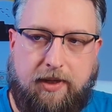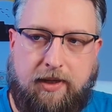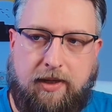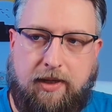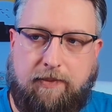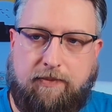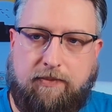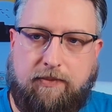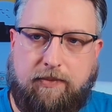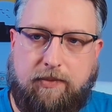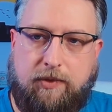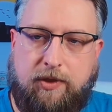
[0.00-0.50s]

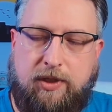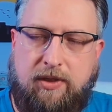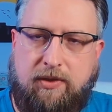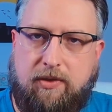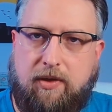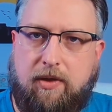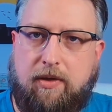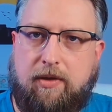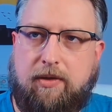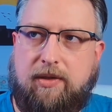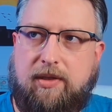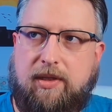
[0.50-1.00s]
Um, these
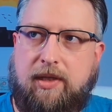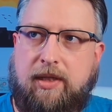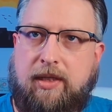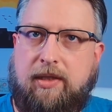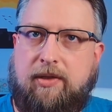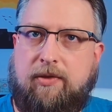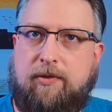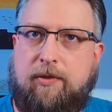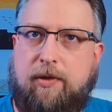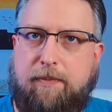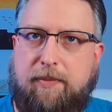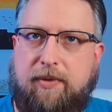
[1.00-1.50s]
are
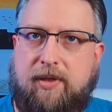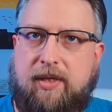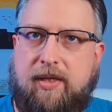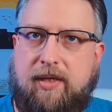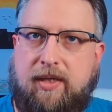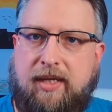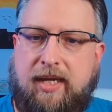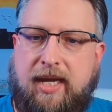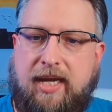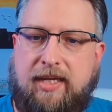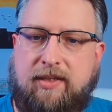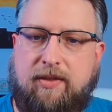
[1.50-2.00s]
the
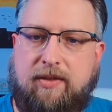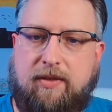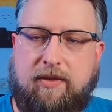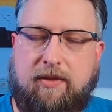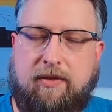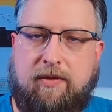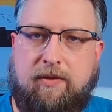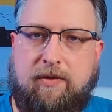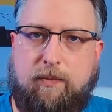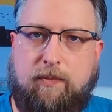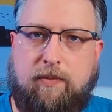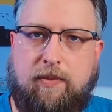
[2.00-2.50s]
typical
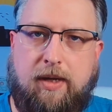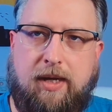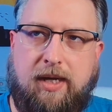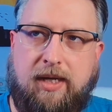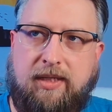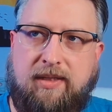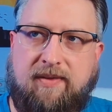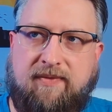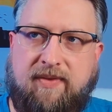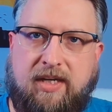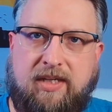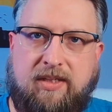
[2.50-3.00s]
cases
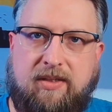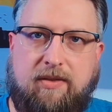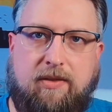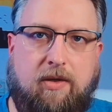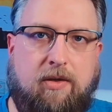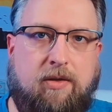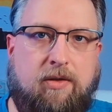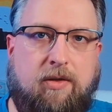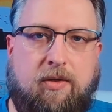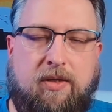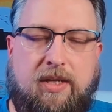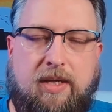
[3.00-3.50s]
why devices
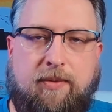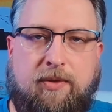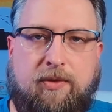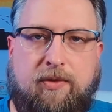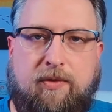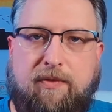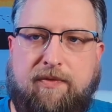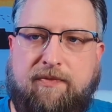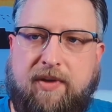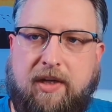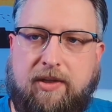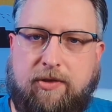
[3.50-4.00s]
are not able
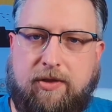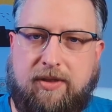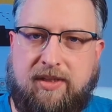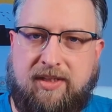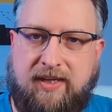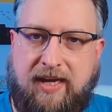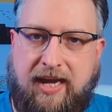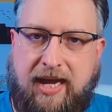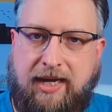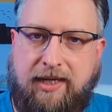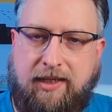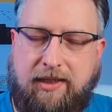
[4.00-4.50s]
to fetch a
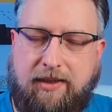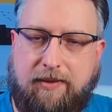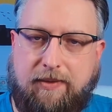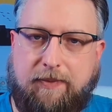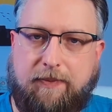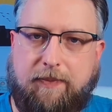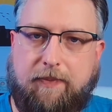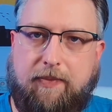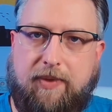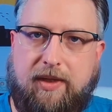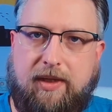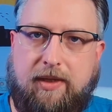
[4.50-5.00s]
TAK.
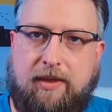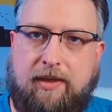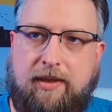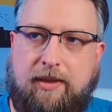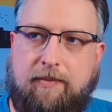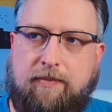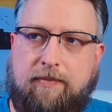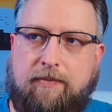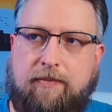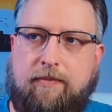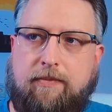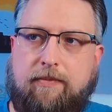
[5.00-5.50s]

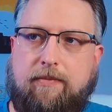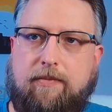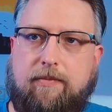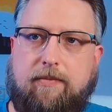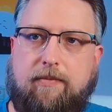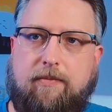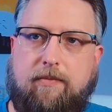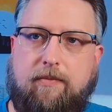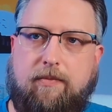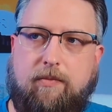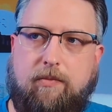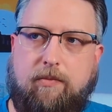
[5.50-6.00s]
Um,
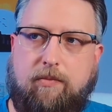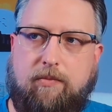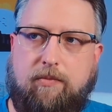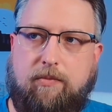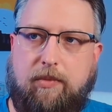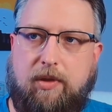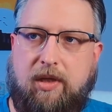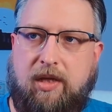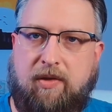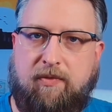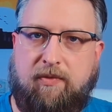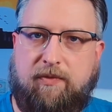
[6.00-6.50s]

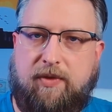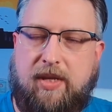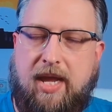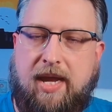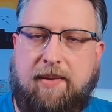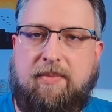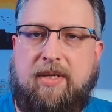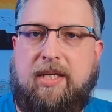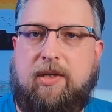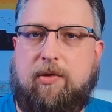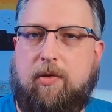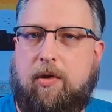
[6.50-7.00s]
if
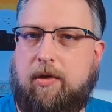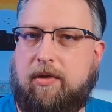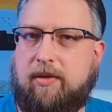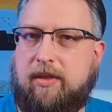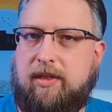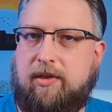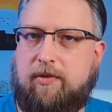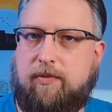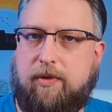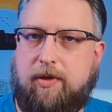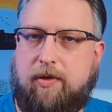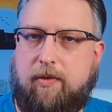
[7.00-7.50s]
they meet all
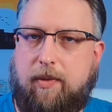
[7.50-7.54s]
these